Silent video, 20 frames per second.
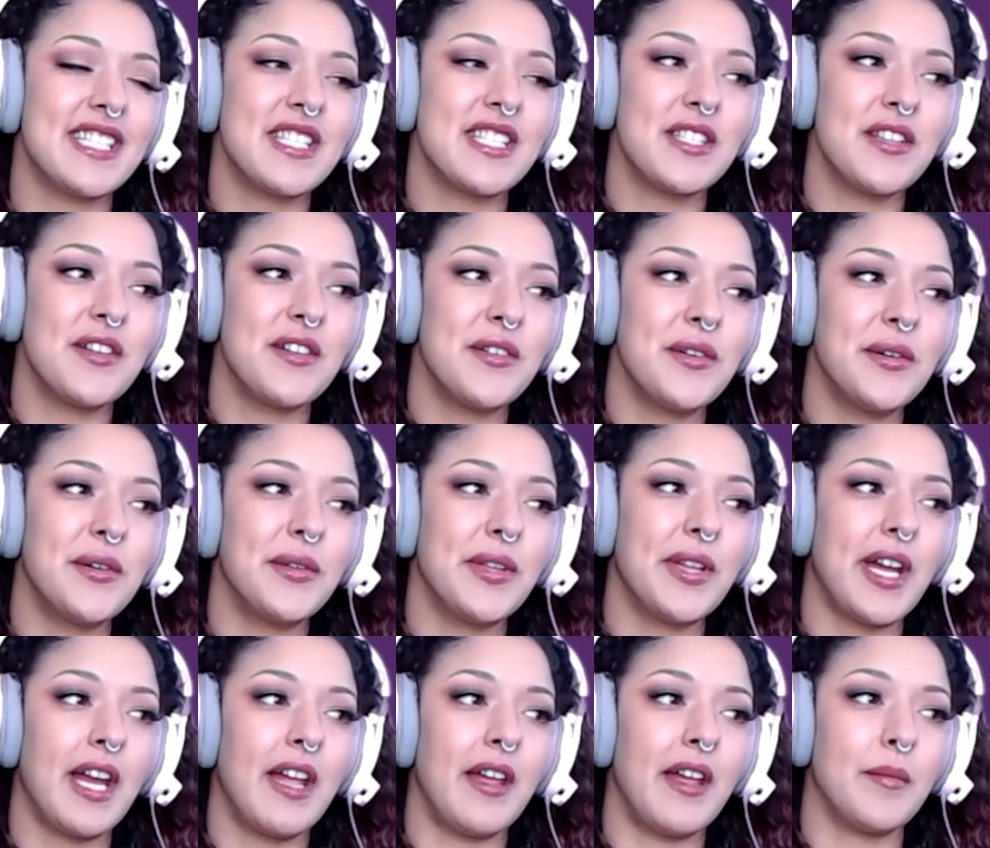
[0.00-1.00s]
So,
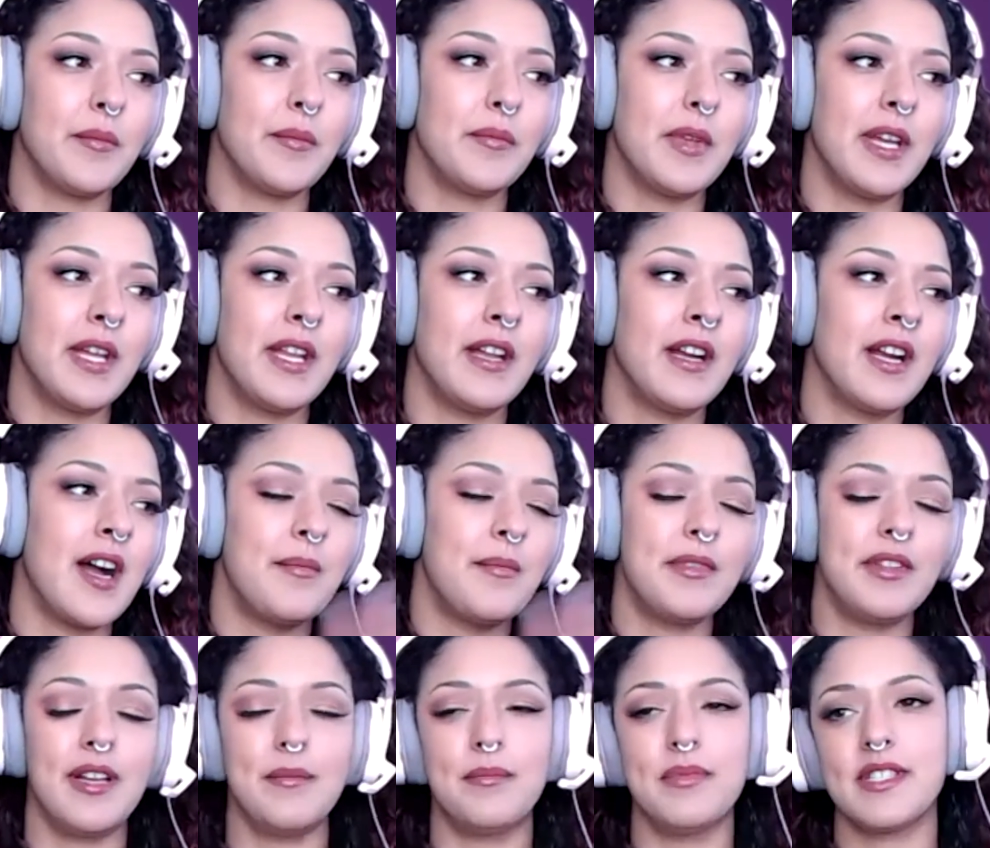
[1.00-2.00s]
a
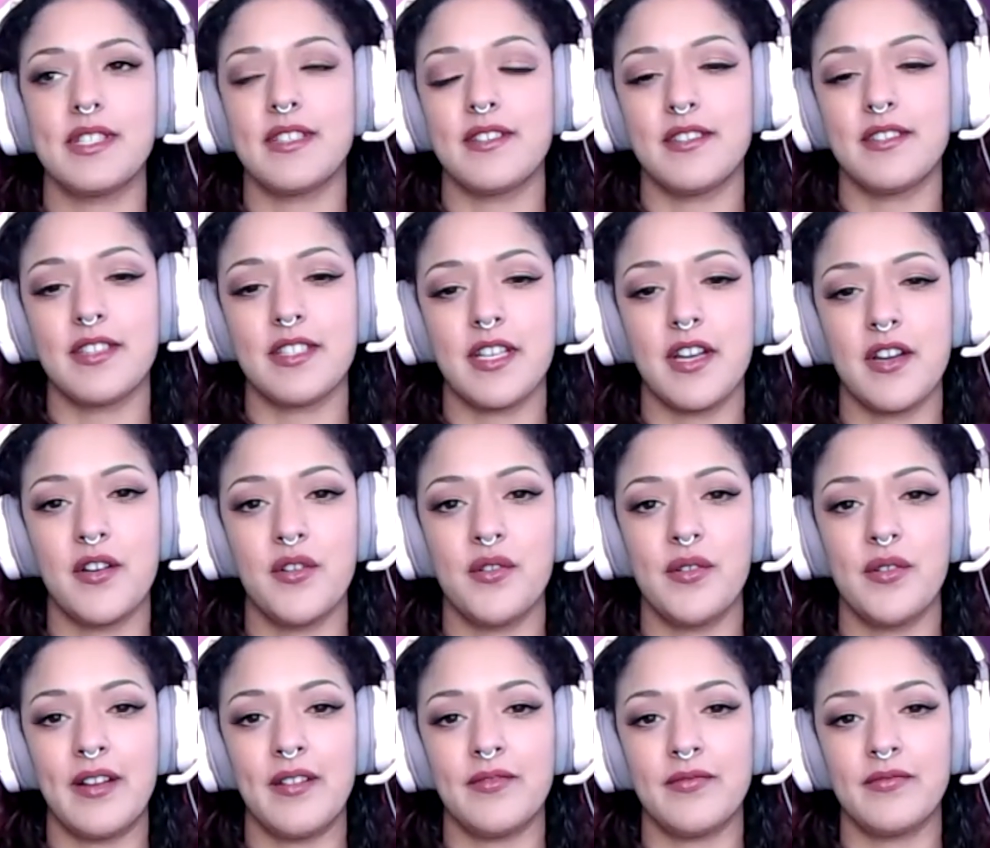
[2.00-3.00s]
couple episodes ago,
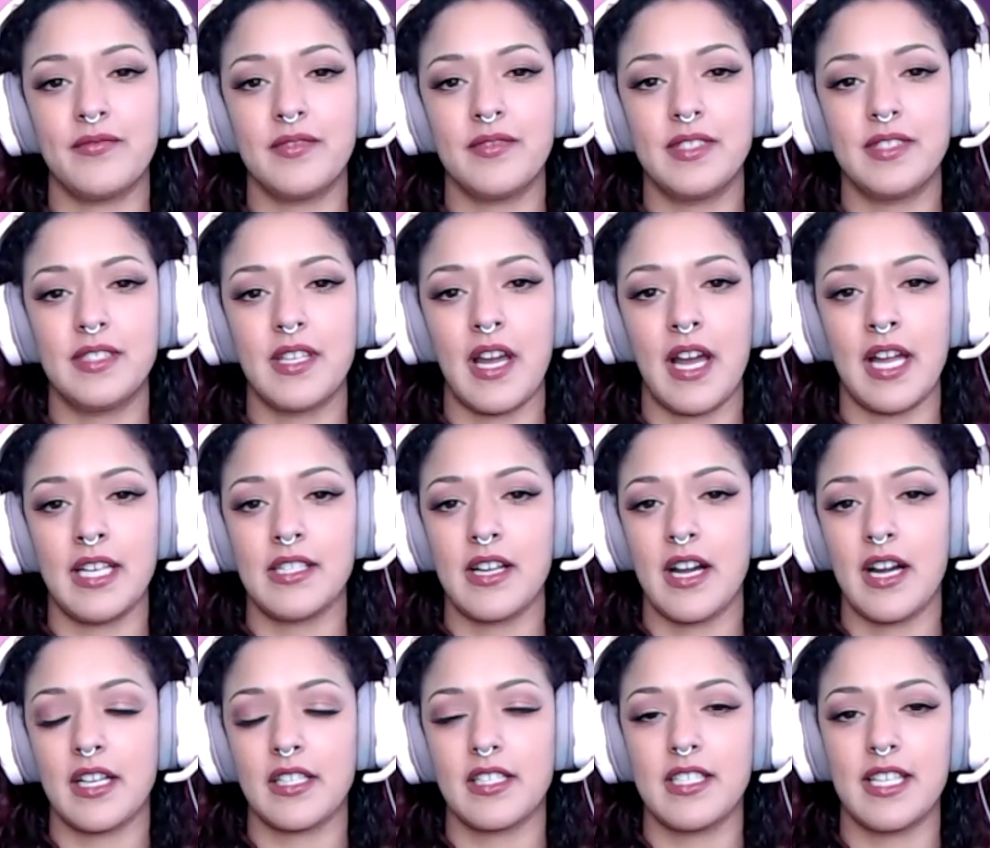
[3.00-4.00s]
I
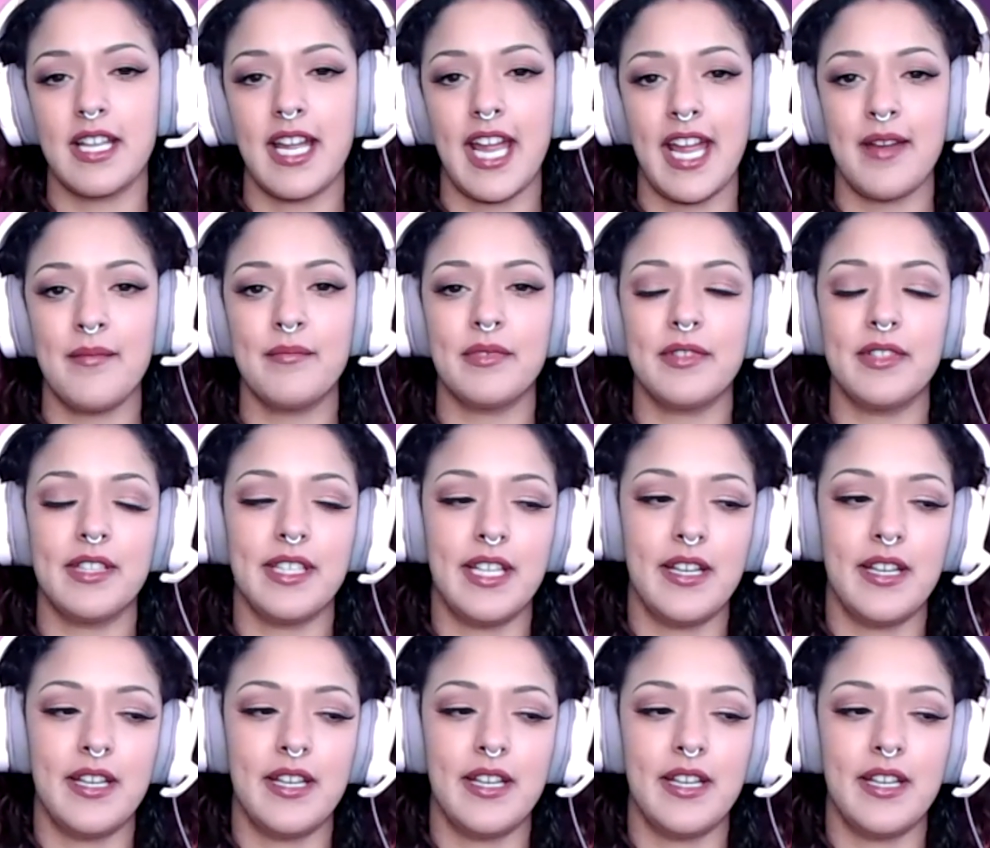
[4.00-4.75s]
talked to Amberly